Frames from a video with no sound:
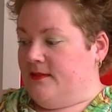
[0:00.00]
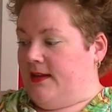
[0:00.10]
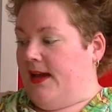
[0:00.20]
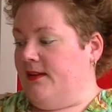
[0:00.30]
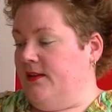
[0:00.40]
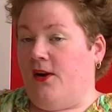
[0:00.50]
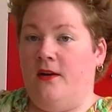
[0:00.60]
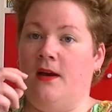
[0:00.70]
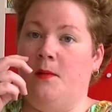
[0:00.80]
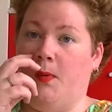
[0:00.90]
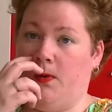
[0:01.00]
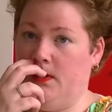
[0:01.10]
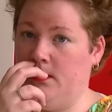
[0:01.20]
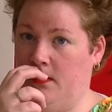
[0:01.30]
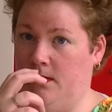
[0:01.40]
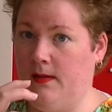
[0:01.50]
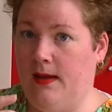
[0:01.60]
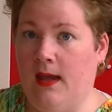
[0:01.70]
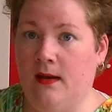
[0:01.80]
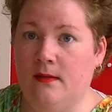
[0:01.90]
And the yarn I bought
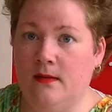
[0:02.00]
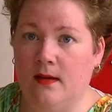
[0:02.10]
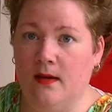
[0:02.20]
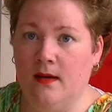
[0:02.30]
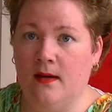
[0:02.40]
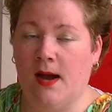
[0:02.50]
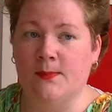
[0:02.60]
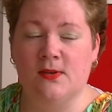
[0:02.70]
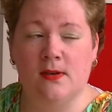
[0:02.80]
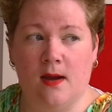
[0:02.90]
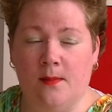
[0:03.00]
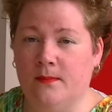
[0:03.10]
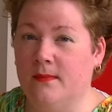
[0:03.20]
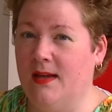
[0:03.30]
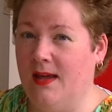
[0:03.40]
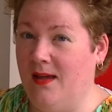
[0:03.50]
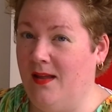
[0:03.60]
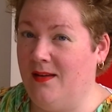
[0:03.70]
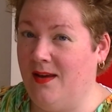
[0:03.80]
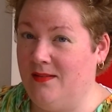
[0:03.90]
at Amsterdam
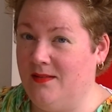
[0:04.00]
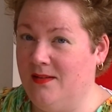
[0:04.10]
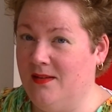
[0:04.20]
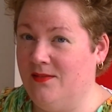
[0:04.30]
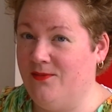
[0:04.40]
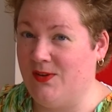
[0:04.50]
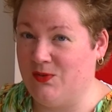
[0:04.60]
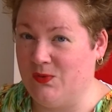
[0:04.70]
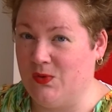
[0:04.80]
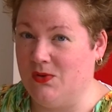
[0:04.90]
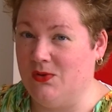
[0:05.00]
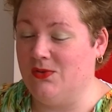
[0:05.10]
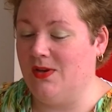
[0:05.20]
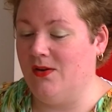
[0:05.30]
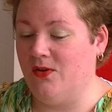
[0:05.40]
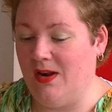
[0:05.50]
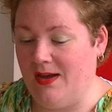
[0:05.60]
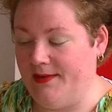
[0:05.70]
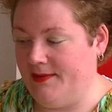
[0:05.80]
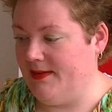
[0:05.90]
and at festivals and
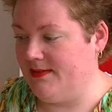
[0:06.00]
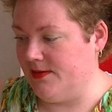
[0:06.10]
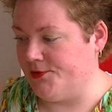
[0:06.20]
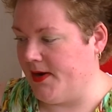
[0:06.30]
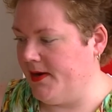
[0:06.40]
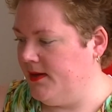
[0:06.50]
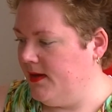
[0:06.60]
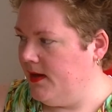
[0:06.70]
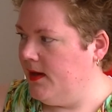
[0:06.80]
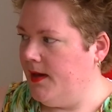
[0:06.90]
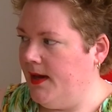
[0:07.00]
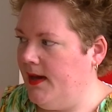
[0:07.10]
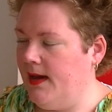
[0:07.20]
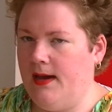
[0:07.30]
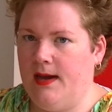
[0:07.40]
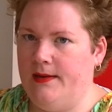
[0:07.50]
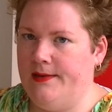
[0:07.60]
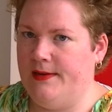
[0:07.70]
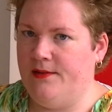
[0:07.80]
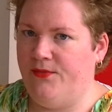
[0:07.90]
online, etc. And it
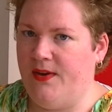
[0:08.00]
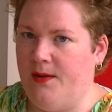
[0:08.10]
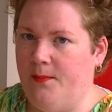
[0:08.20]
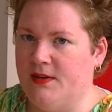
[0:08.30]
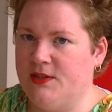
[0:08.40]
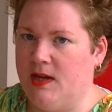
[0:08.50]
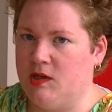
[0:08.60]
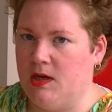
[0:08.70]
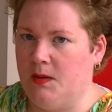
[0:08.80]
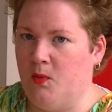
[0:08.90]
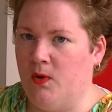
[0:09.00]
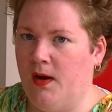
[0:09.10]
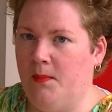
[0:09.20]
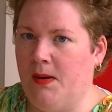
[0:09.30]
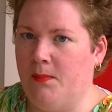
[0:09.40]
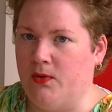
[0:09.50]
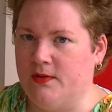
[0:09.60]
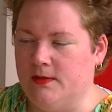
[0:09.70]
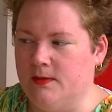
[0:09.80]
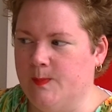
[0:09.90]
didn't fit in my stash anymore, in my
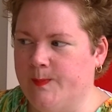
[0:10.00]
boxes.